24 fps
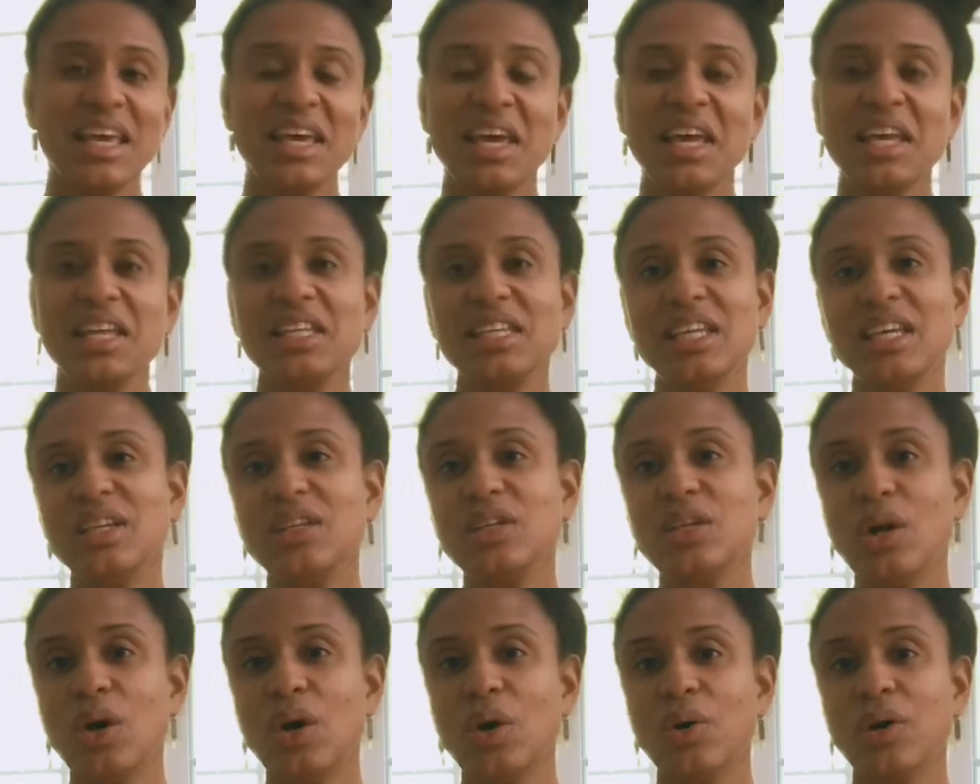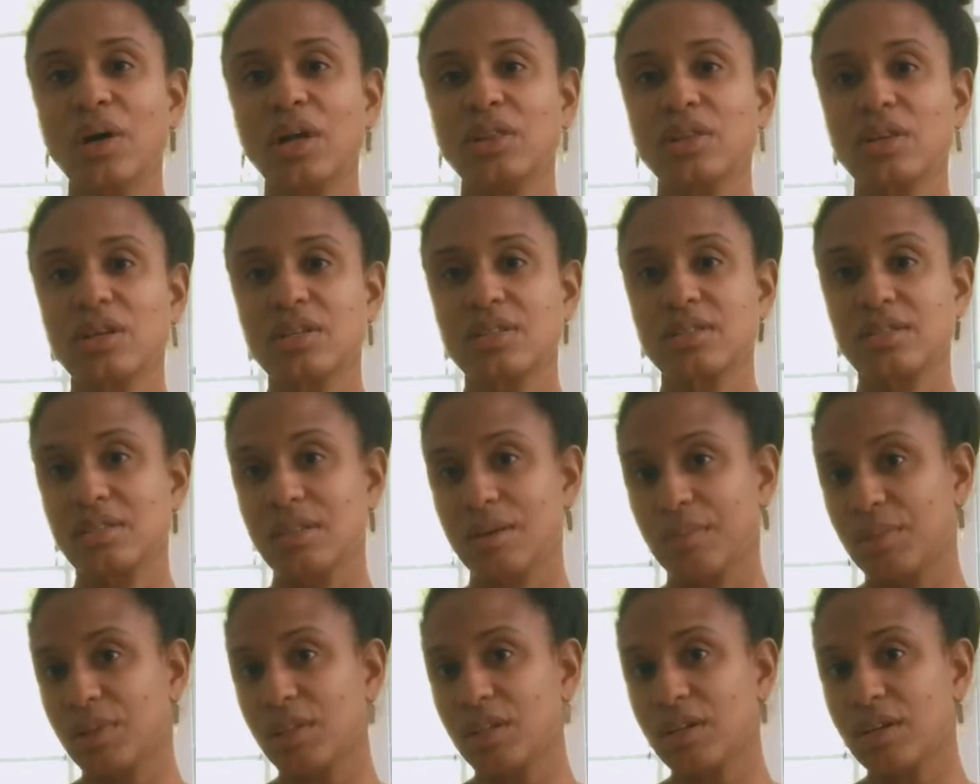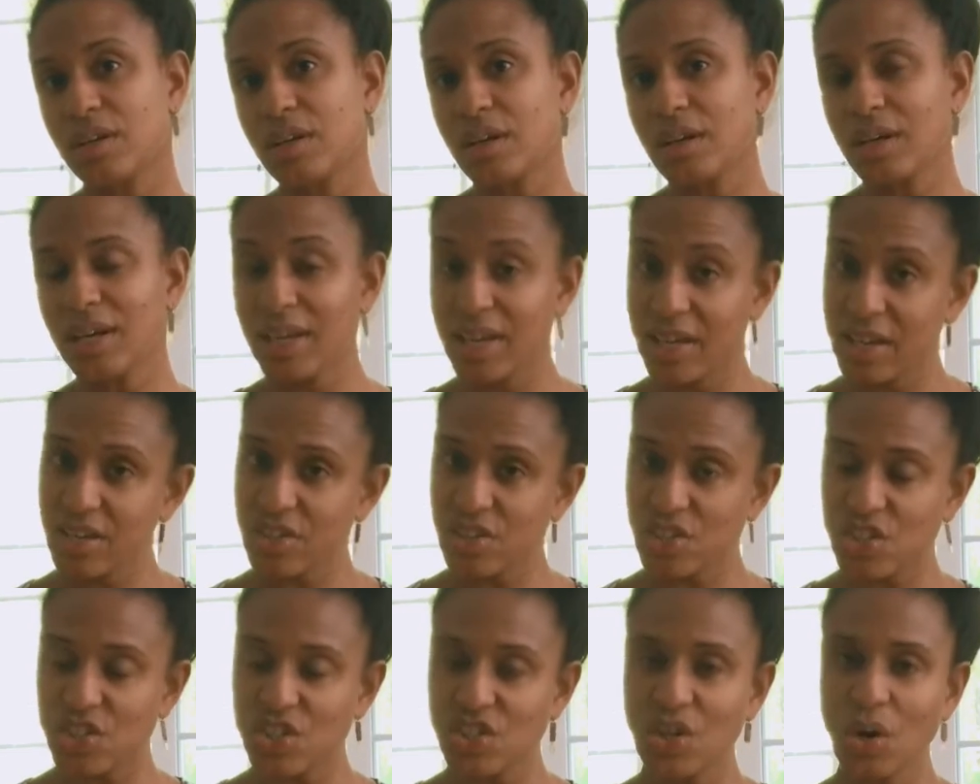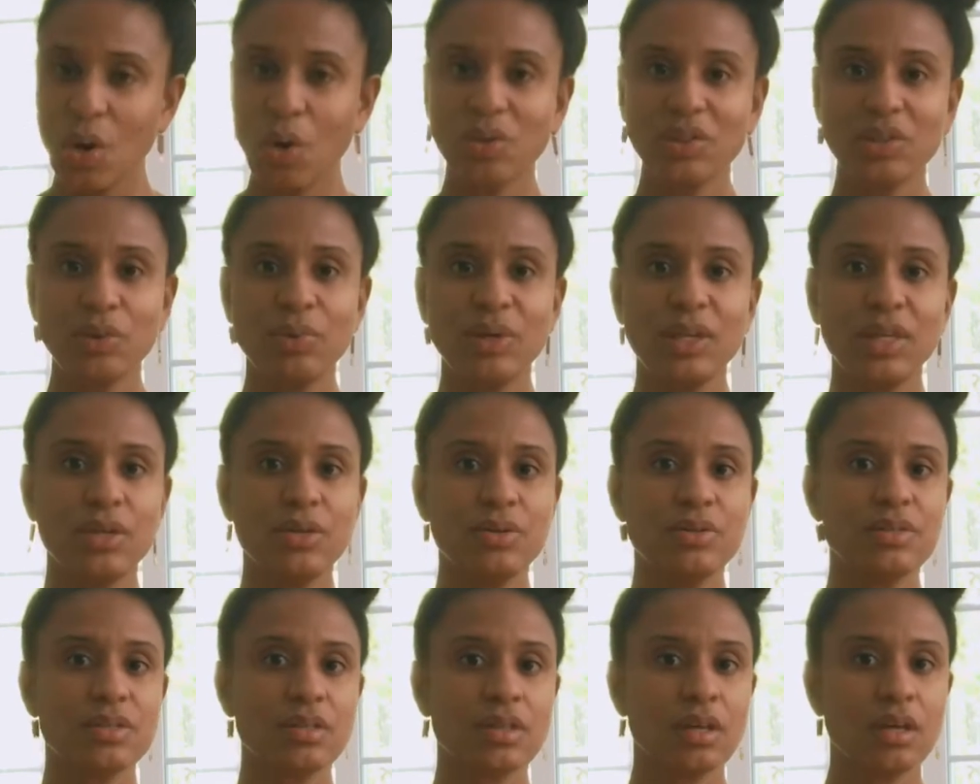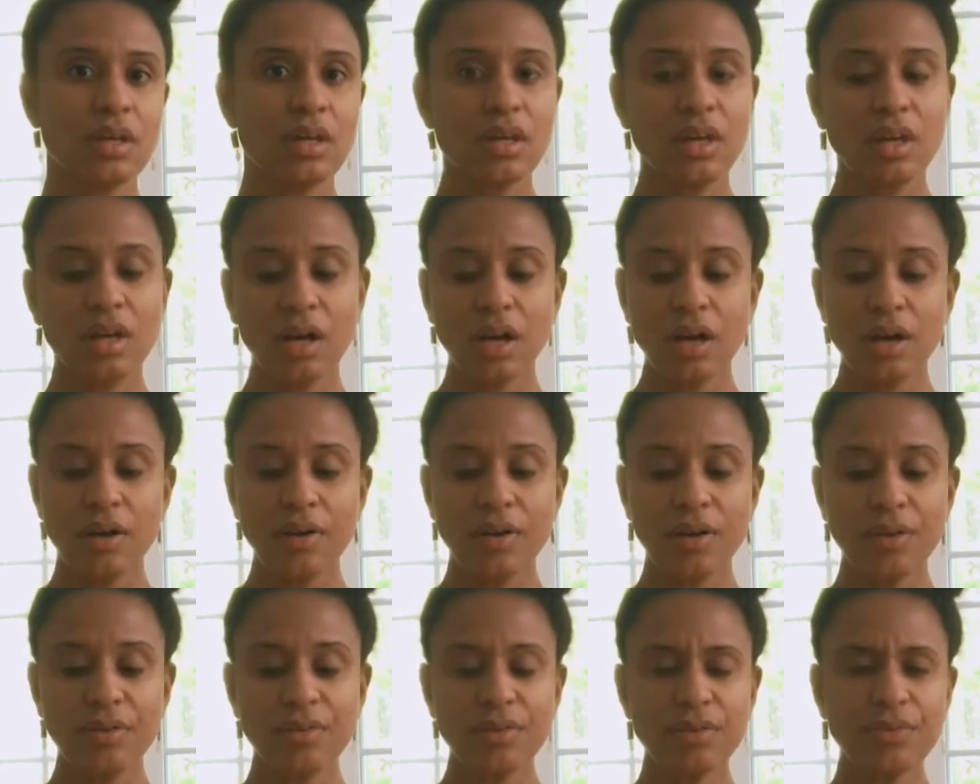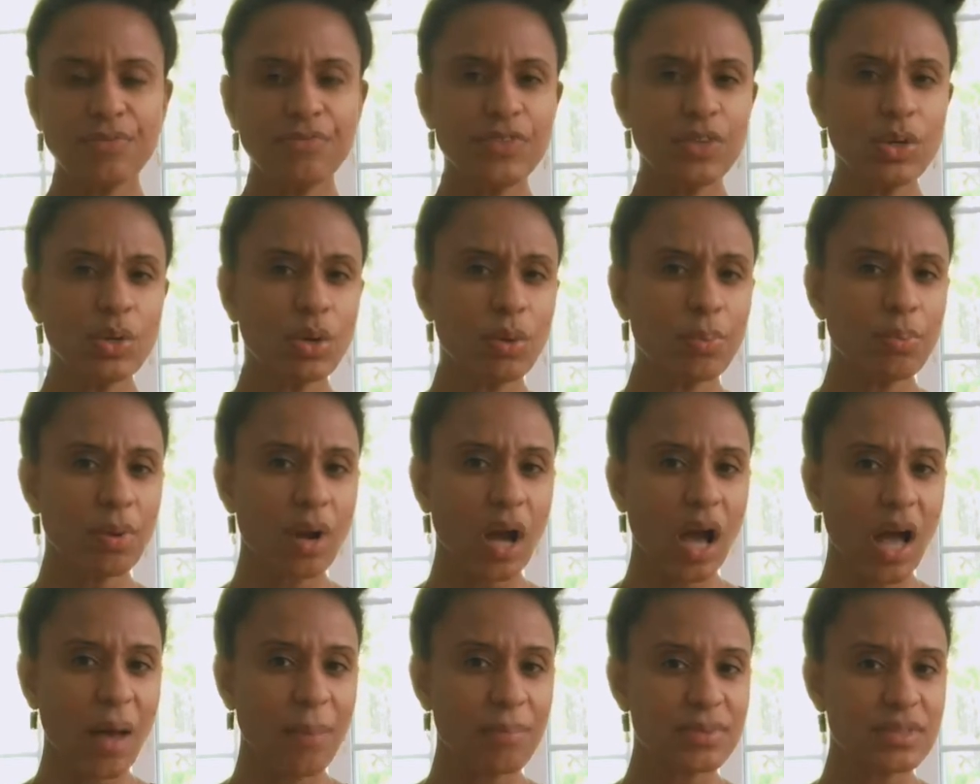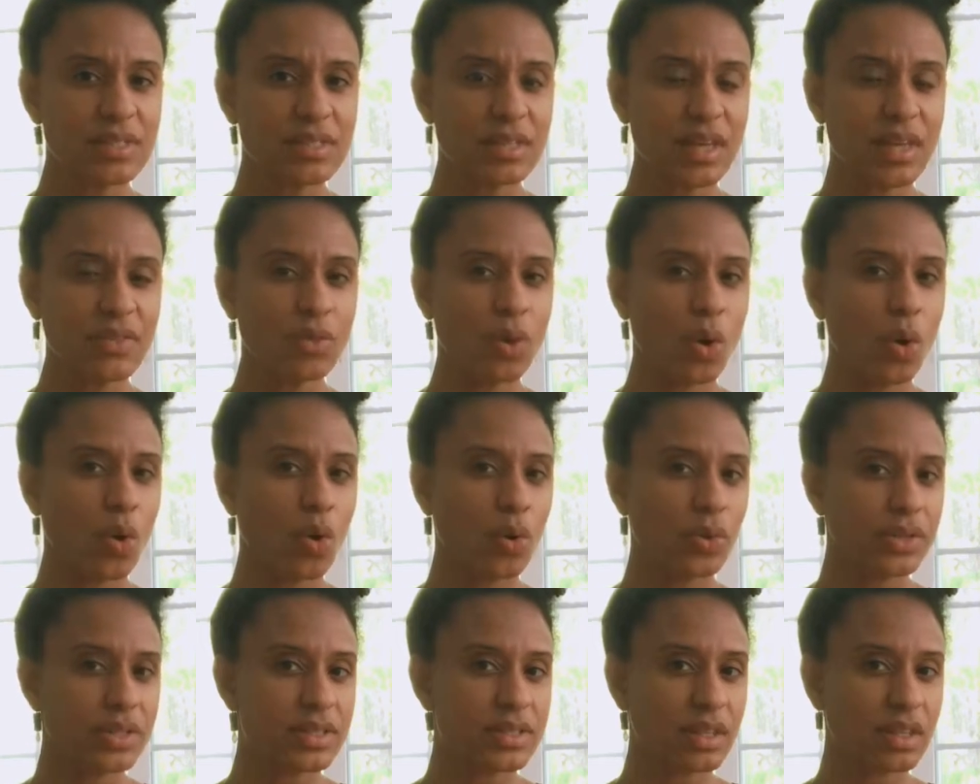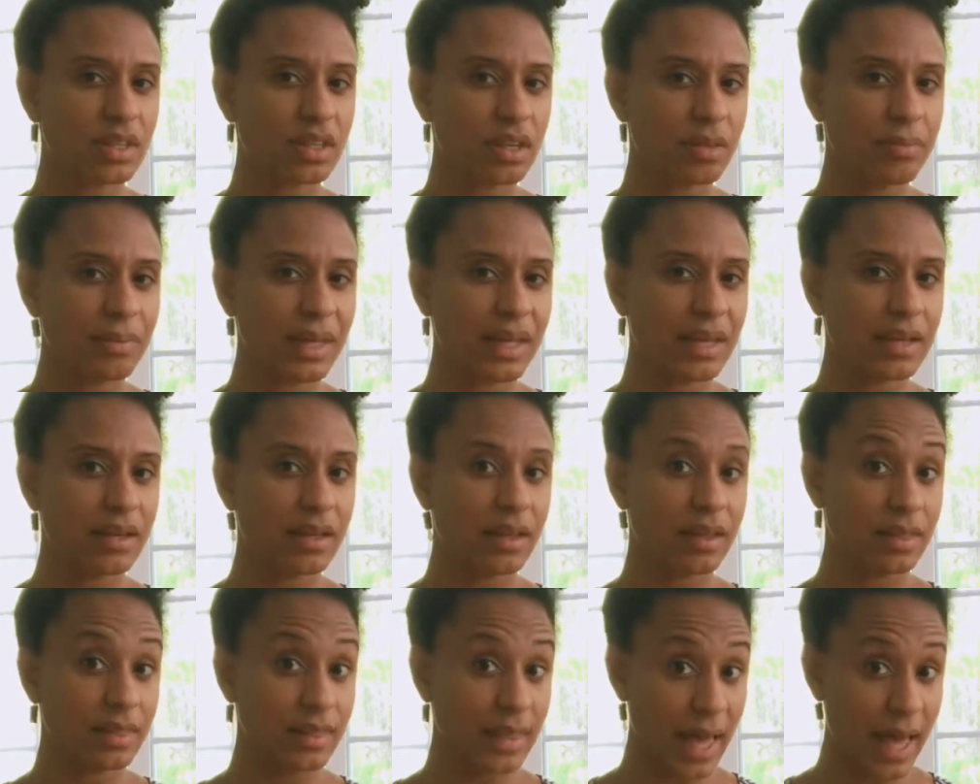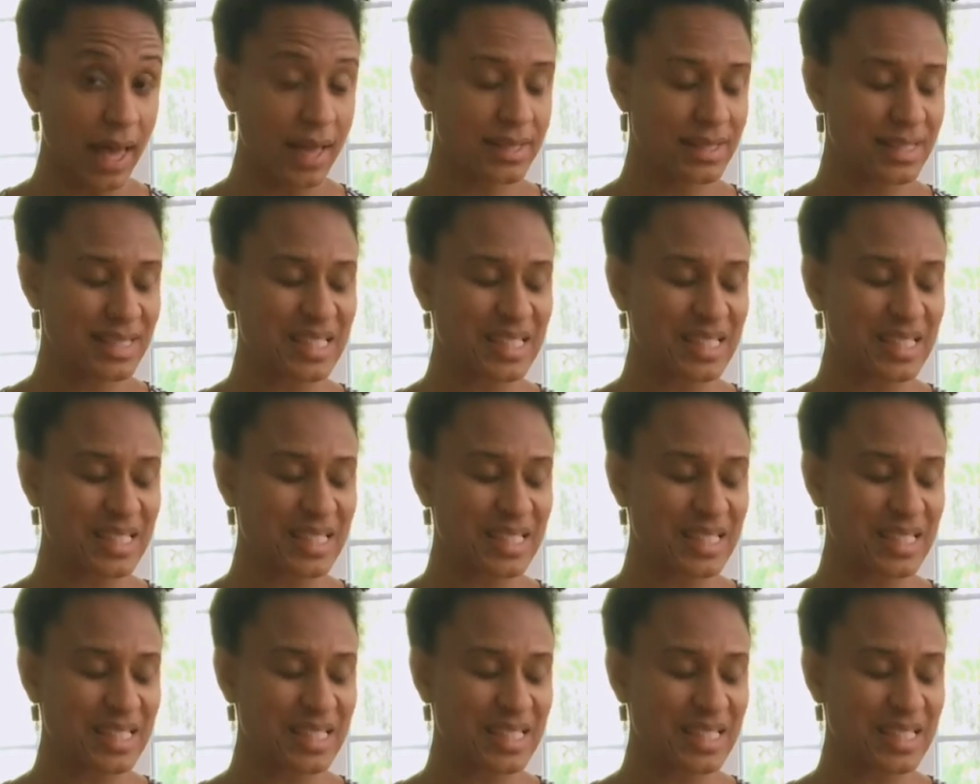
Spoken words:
And yin yoga looks similar-ish, only we use fewer props and the hold is a little bit less.